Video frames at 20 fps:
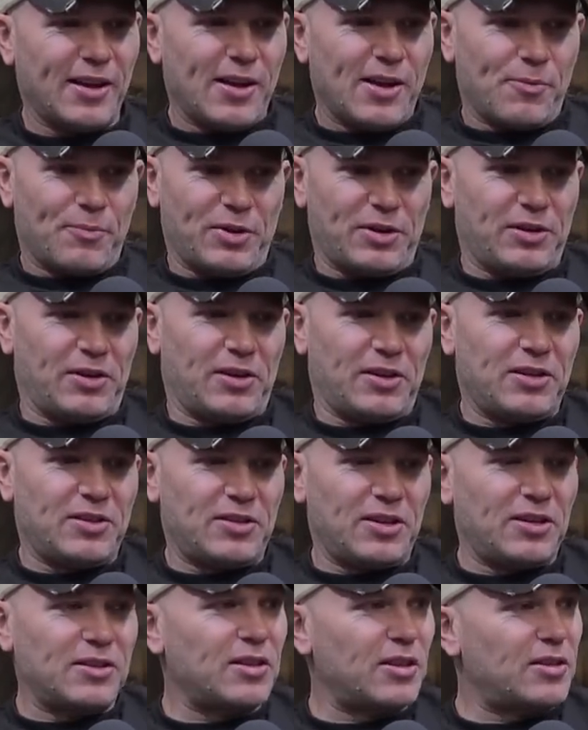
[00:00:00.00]
But yeah,
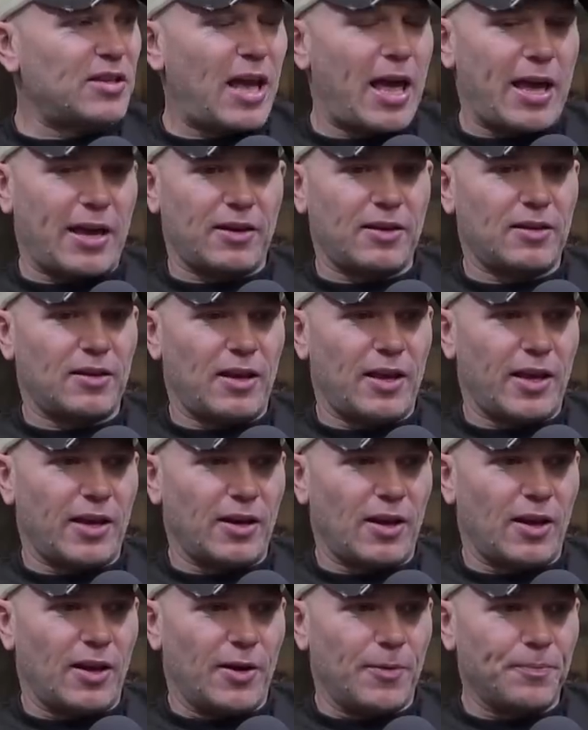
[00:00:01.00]
he's a tank. And
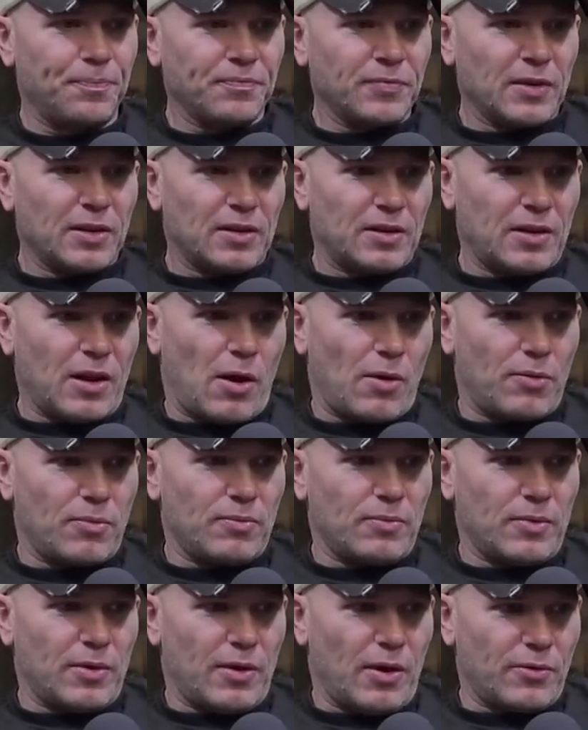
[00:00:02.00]

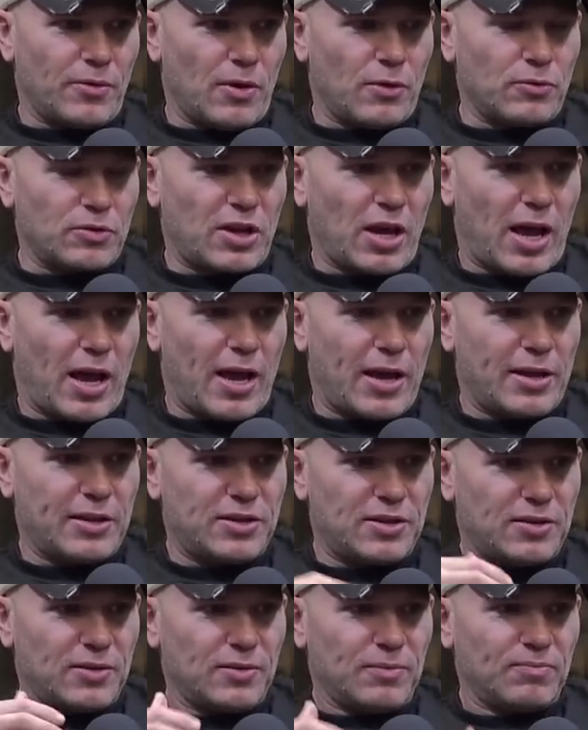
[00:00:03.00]
now those
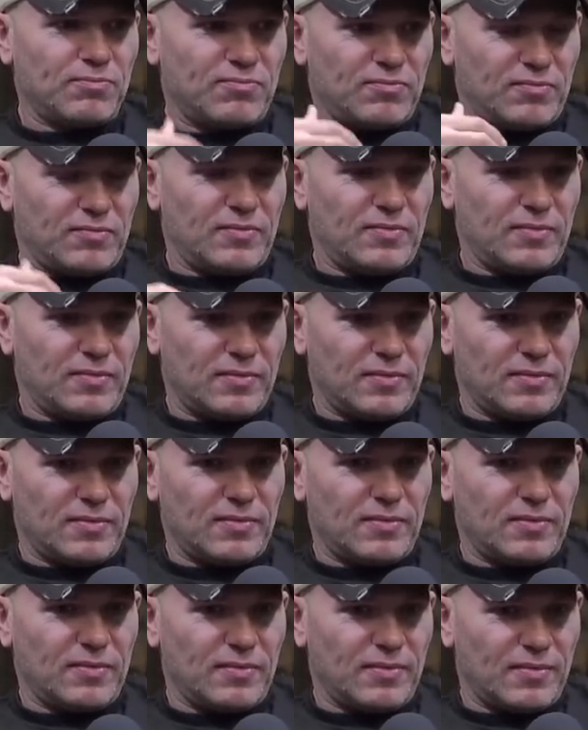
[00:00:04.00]
guys,
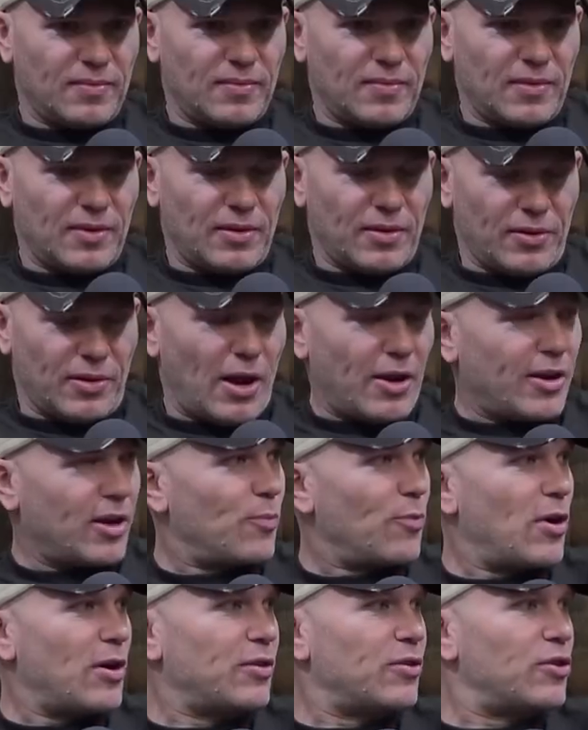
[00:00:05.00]
they're not going
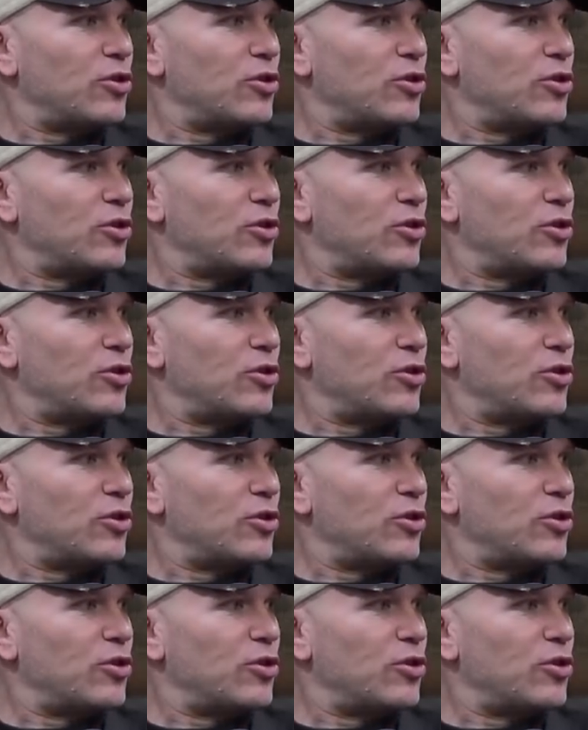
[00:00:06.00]
to bring the